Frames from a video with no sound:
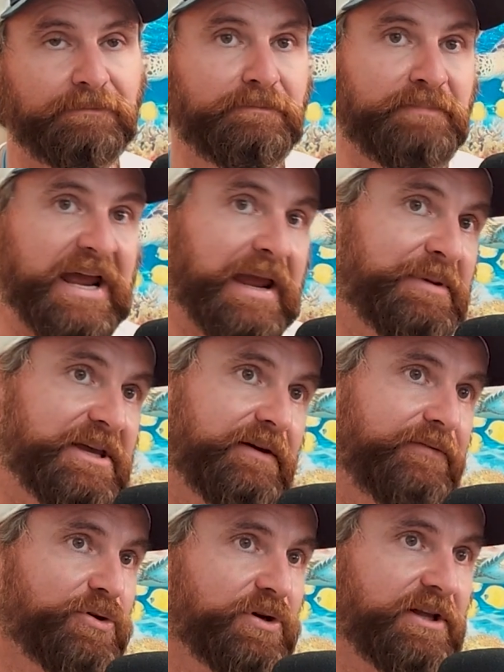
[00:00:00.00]
Maybe
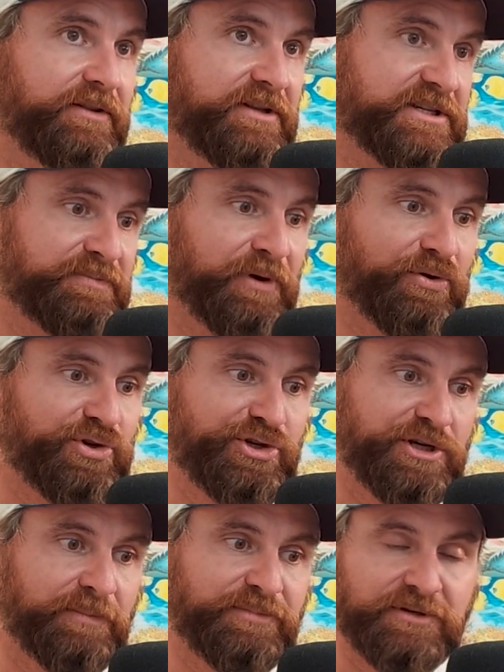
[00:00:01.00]
if you get this boat
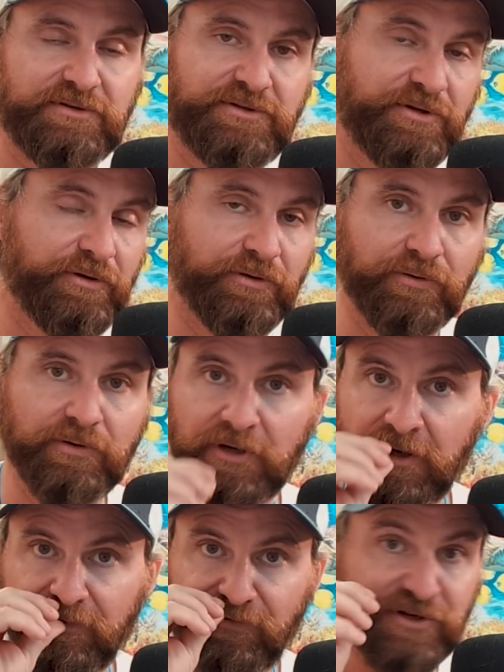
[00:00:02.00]
shipped to
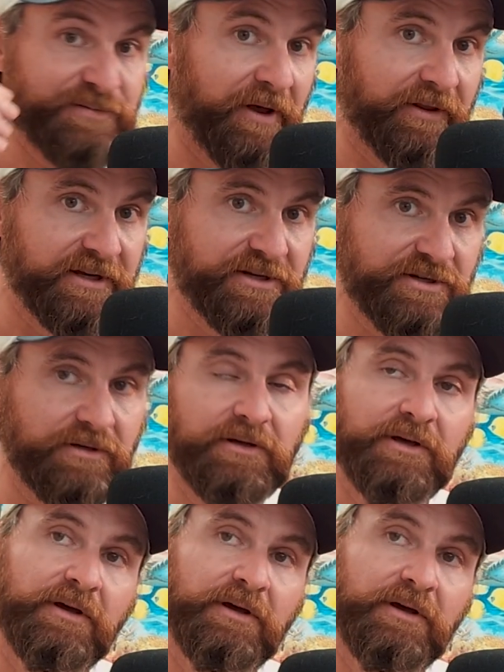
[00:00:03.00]
French Polynesia,